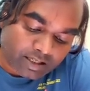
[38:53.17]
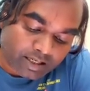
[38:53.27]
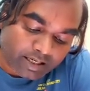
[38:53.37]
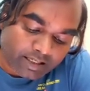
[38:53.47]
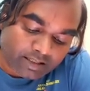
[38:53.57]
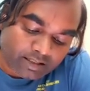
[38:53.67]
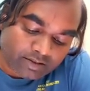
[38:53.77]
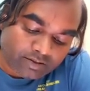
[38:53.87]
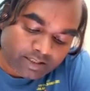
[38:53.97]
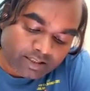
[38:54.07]
and
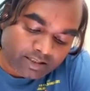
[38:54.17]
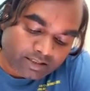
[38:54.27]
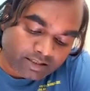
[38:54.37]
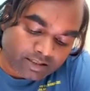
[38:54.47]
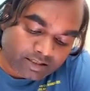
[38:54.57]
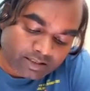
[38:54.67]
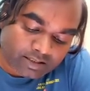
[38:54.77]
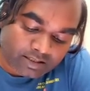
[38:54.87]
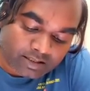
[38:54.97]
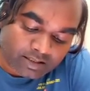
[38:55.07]
where this
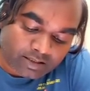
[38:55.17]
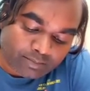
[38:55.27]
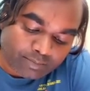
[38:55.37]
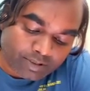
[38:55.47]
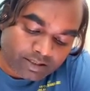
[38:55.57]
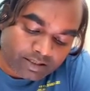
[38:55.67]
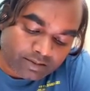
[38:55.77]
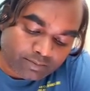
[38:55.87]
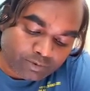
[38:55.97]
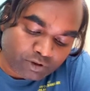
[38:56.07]
meet
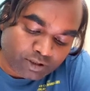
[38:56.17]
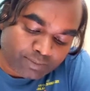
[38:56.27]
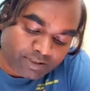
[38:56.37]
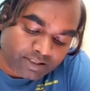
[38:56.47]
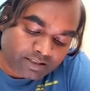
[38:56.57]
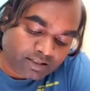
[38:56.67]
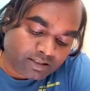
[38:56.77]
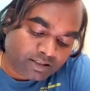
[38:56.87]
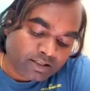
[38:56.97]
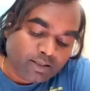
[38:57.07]
will represent the